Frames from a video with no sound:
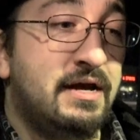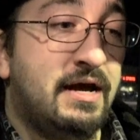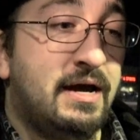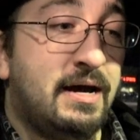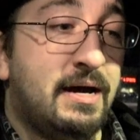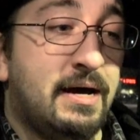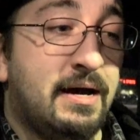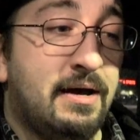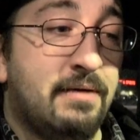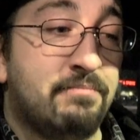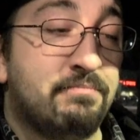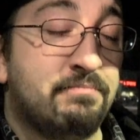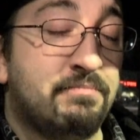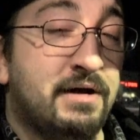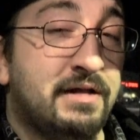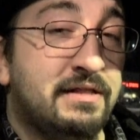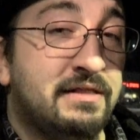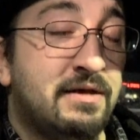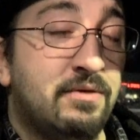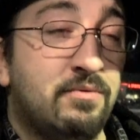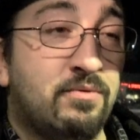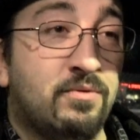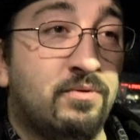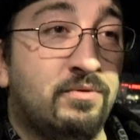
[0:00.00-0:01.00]
um,
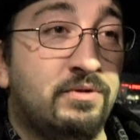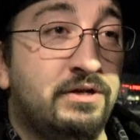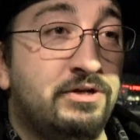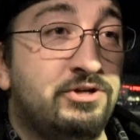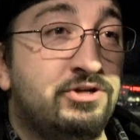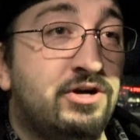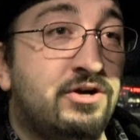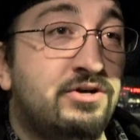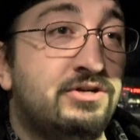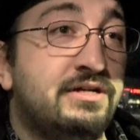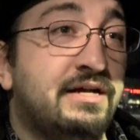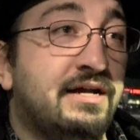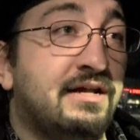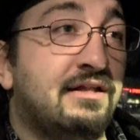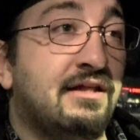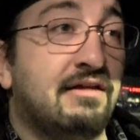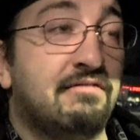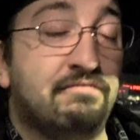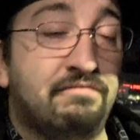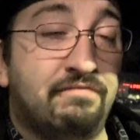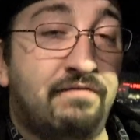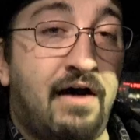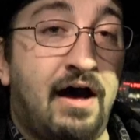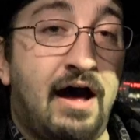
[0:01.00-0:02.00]
but they were only charging at
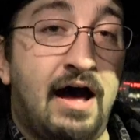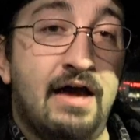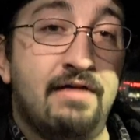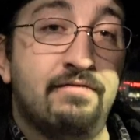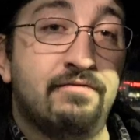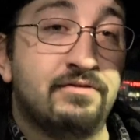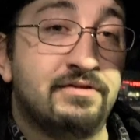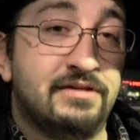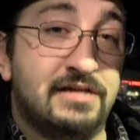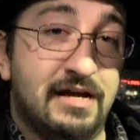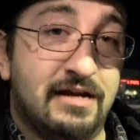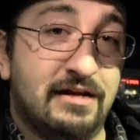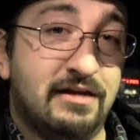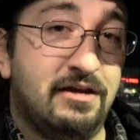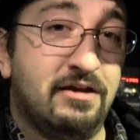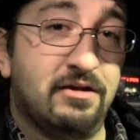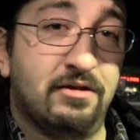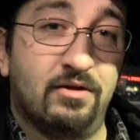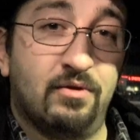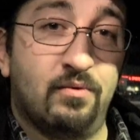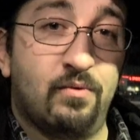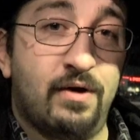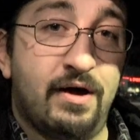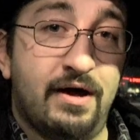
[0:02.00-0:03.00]
like 5 or 10
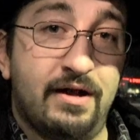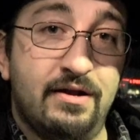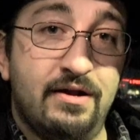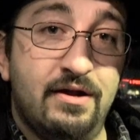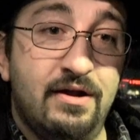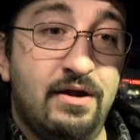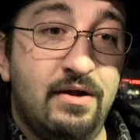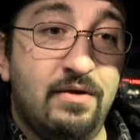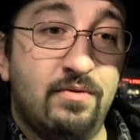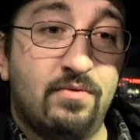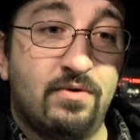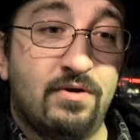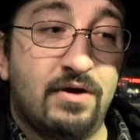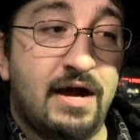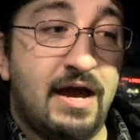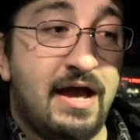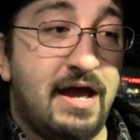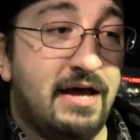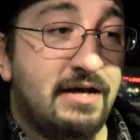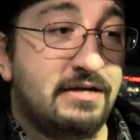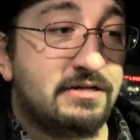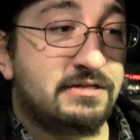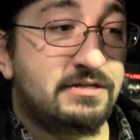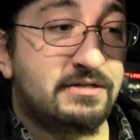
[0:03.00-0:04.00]
kilowatt.
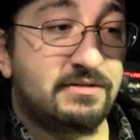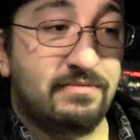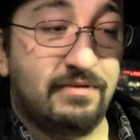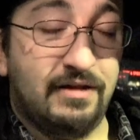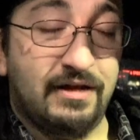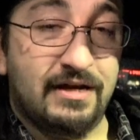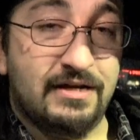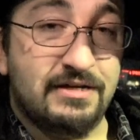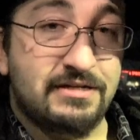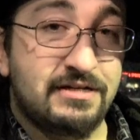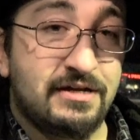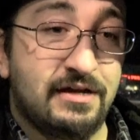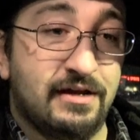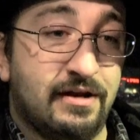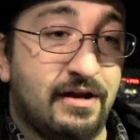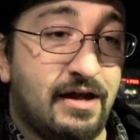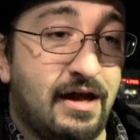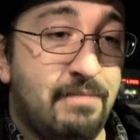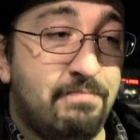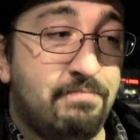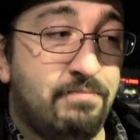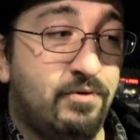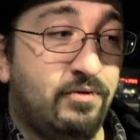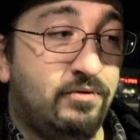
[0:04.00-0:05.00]
Whereas, like I said,
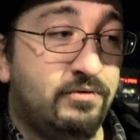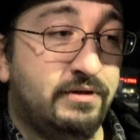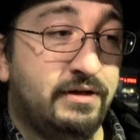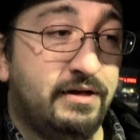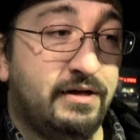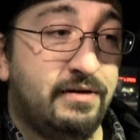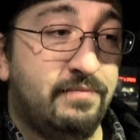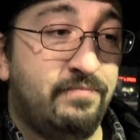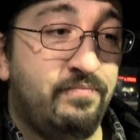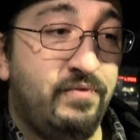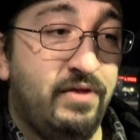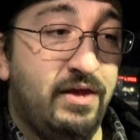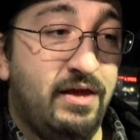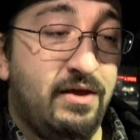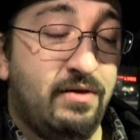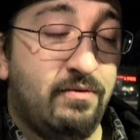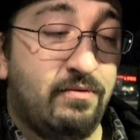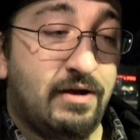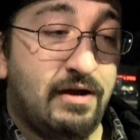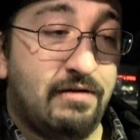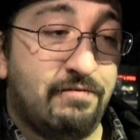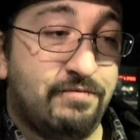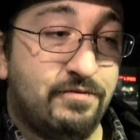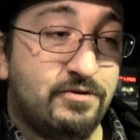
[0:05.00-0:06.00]
I pulled in,
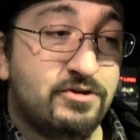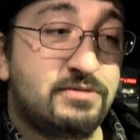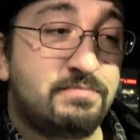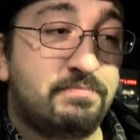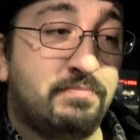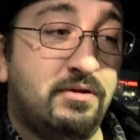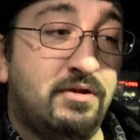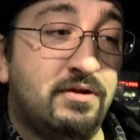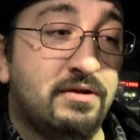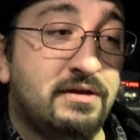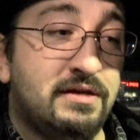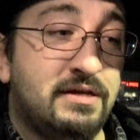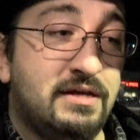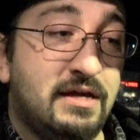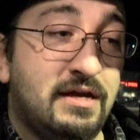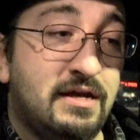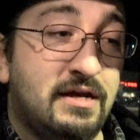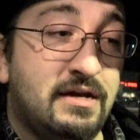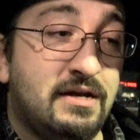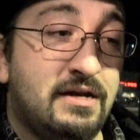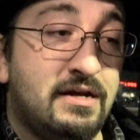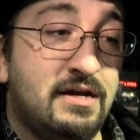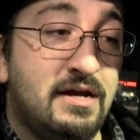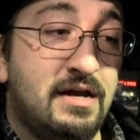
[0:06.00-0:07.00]
when I first plugged
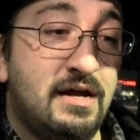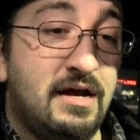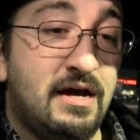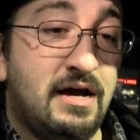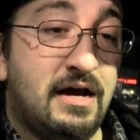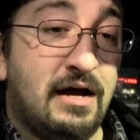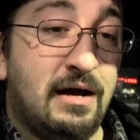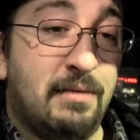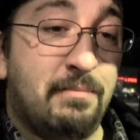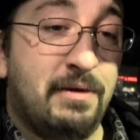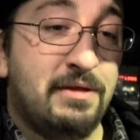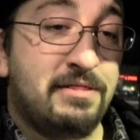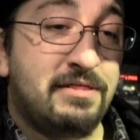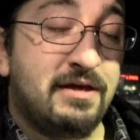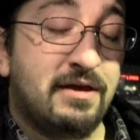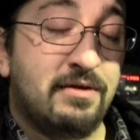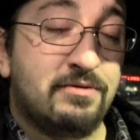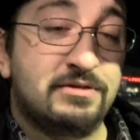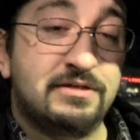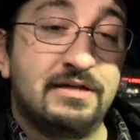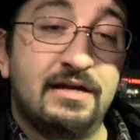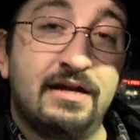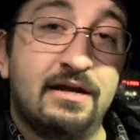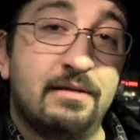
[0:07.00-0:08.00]
in, um, I think I
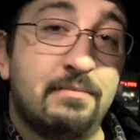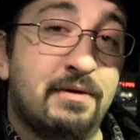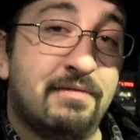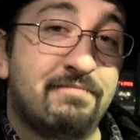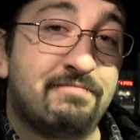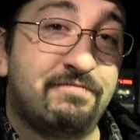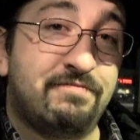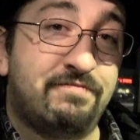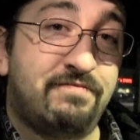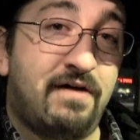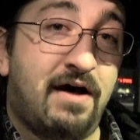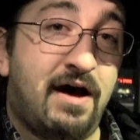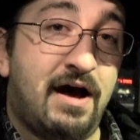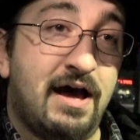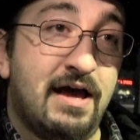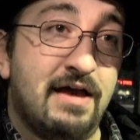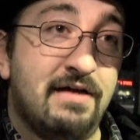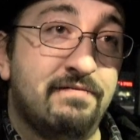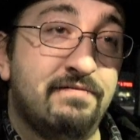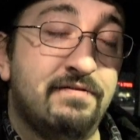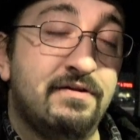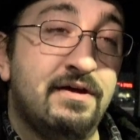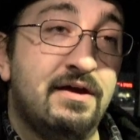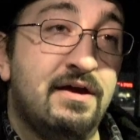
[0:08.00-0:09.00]
was getting about
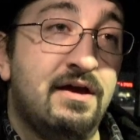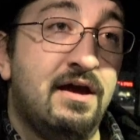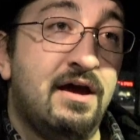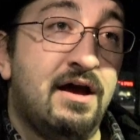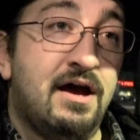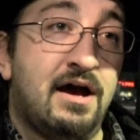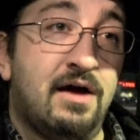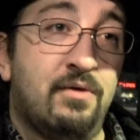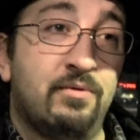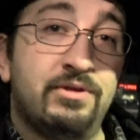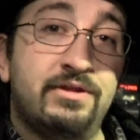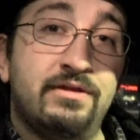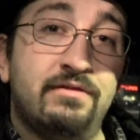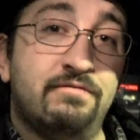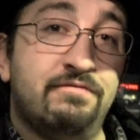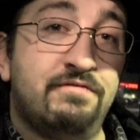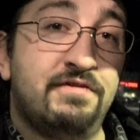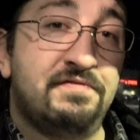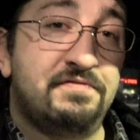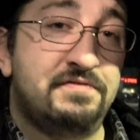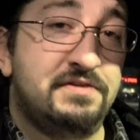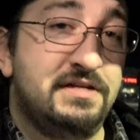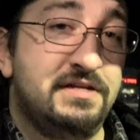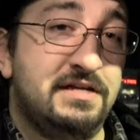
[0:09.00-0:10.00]
5. Uh, within
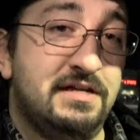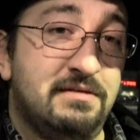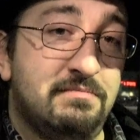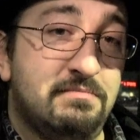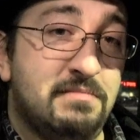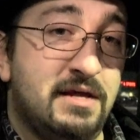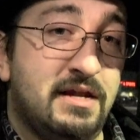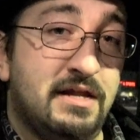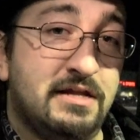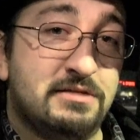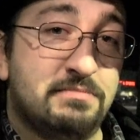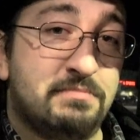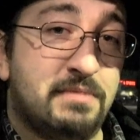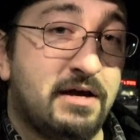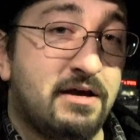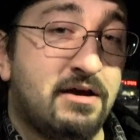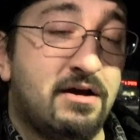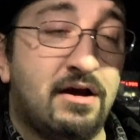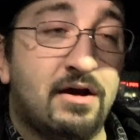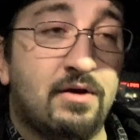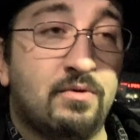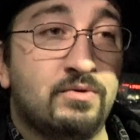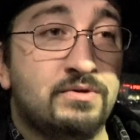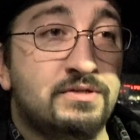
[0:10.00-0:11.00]
15 minutes, my
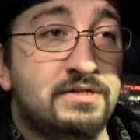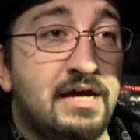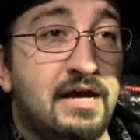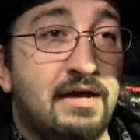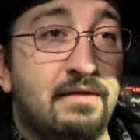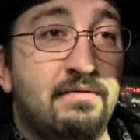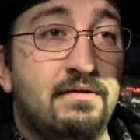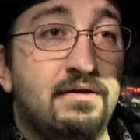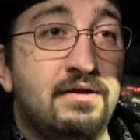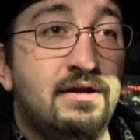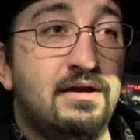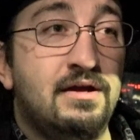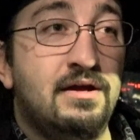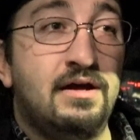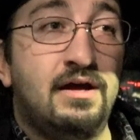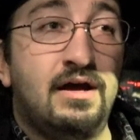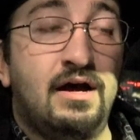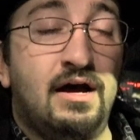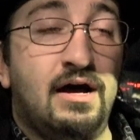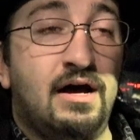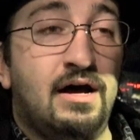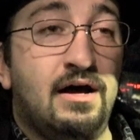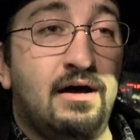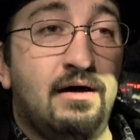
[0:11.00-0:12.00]
car was at
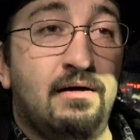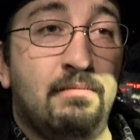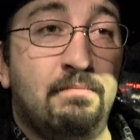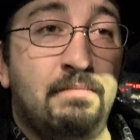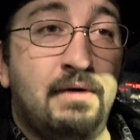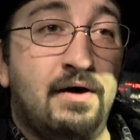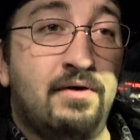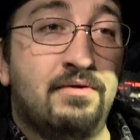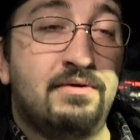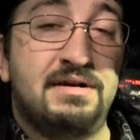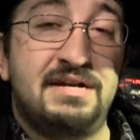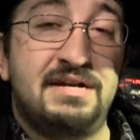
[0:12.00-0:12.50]
uh, about